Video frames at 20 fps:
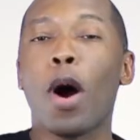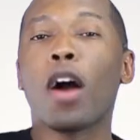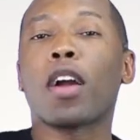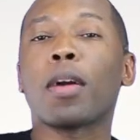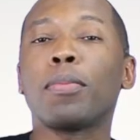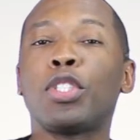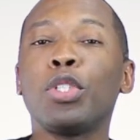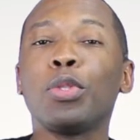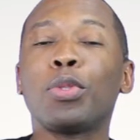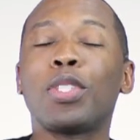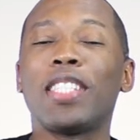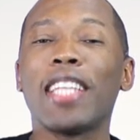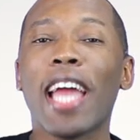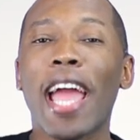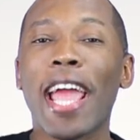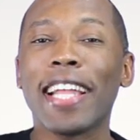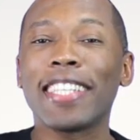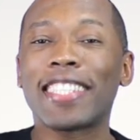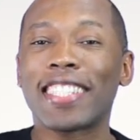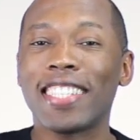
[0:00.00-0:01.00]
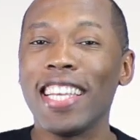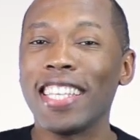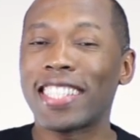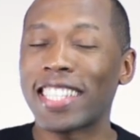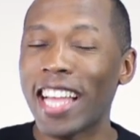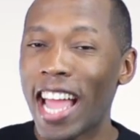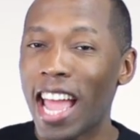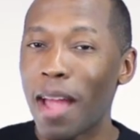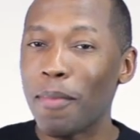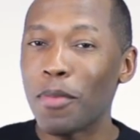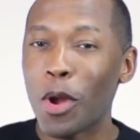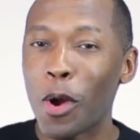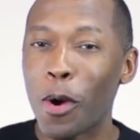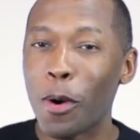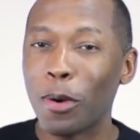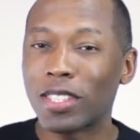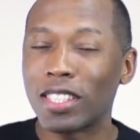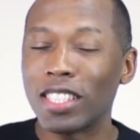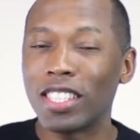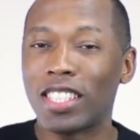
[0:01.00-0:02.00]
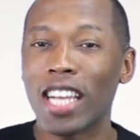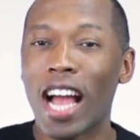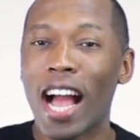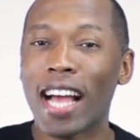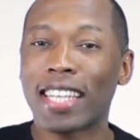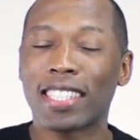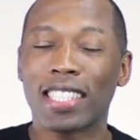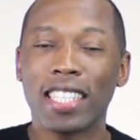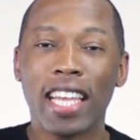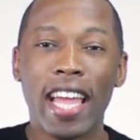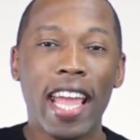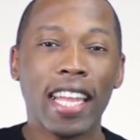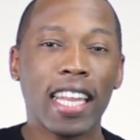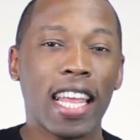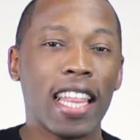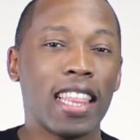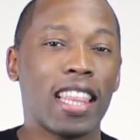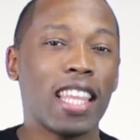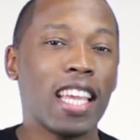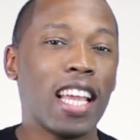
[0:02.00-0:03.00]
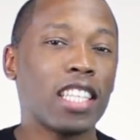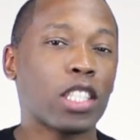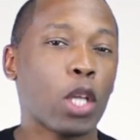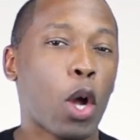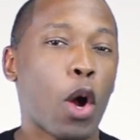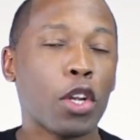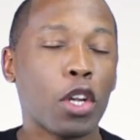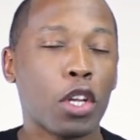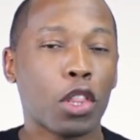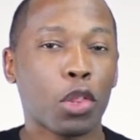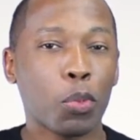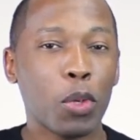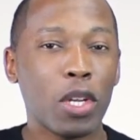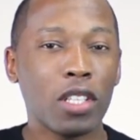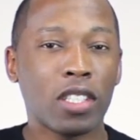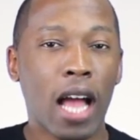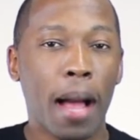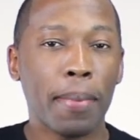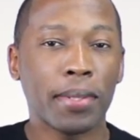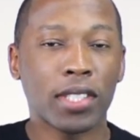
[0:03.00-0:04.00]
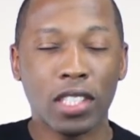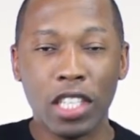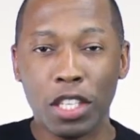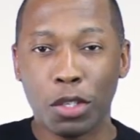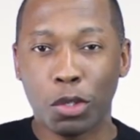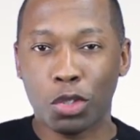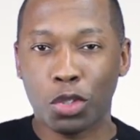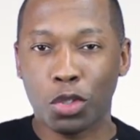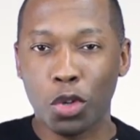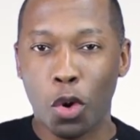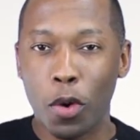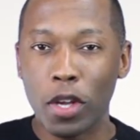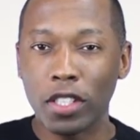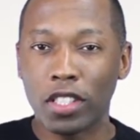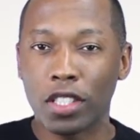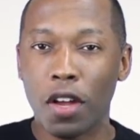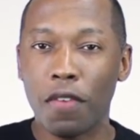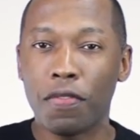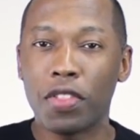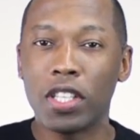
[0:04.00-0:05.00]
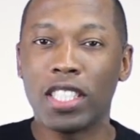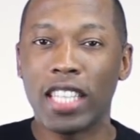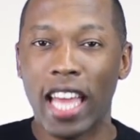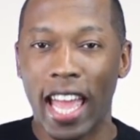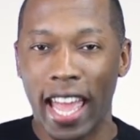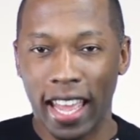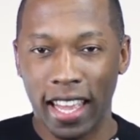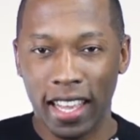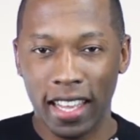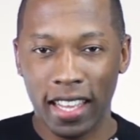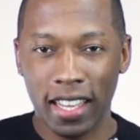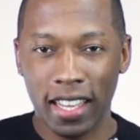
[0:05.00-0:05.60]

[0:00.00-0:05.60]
Welcome to Today in Sneaks. I am your host, Jacques Slade, and these are your three top sneaker stories of the day.